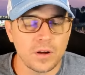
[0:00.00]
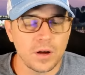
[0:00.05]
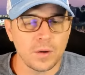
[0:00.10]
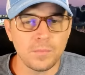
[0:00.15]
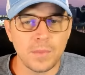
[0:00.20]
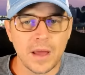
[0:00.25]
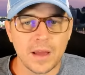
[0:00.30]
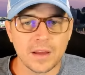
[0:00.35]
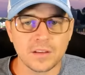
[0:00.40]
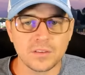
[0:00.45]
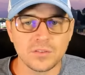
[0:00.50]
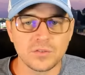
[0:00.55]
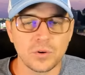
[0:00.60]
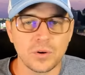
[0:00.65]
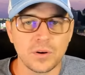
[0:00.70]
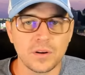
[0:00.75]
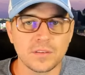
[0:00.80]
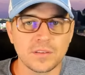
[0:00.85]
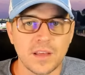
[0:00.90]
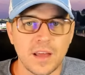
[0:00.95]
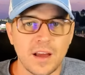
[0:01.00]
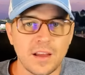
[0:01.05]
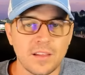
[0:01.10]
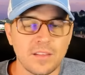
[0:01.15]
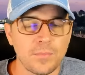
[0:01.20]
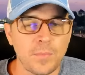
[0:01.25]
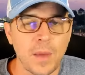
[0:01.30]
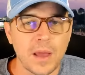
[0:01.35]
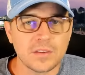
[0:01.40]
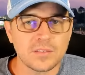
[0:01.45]
Come back and join us, guys.
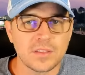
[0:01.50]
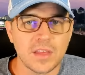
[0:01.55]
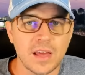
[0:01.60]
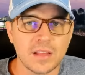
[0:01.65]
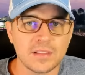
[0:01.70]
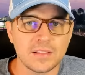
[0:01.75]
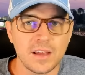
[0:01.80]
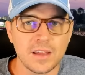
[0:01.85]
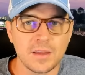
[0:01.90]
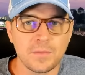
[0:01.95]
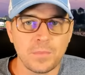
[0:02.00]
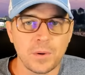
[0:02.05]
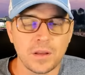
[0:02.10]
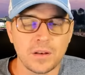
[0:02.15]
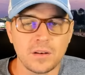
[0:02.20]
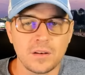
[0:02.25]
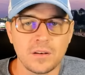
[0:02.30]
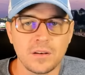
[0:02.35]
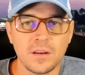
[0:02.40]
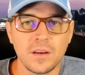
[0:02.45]
Smash that like button.